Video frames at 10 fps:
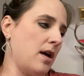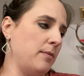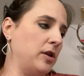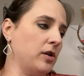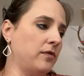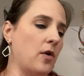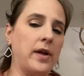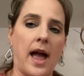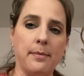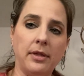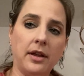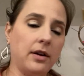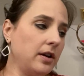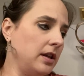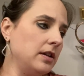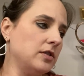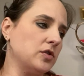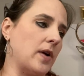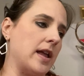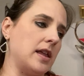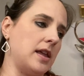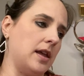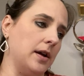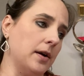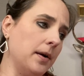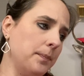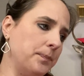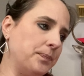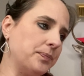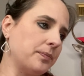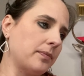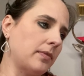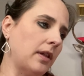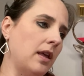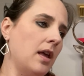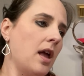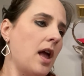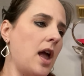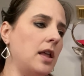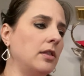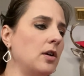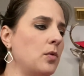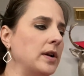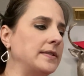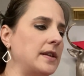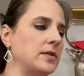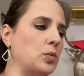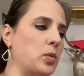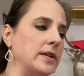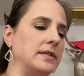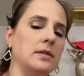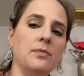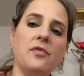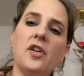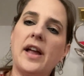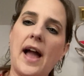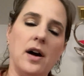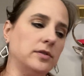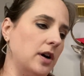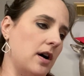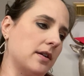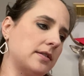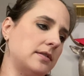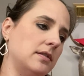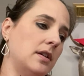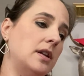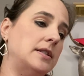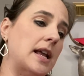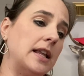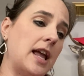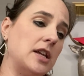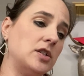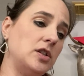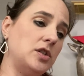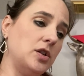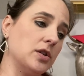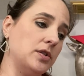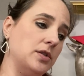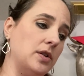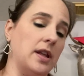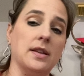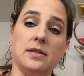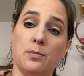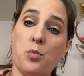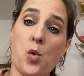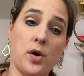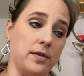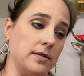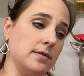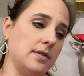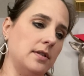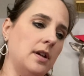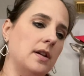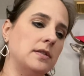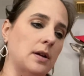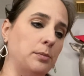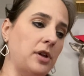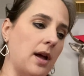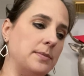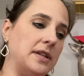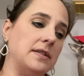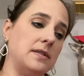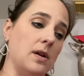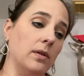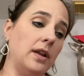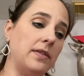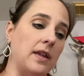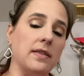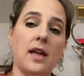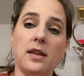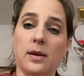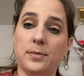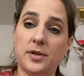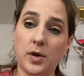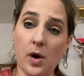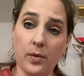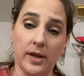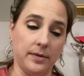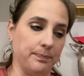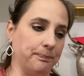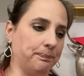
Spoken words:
Your vocabulary is right here. And look where it says wisdom for cow dogs. Dedication to your duty is important. Sometimes it's the only thing that keeps you going.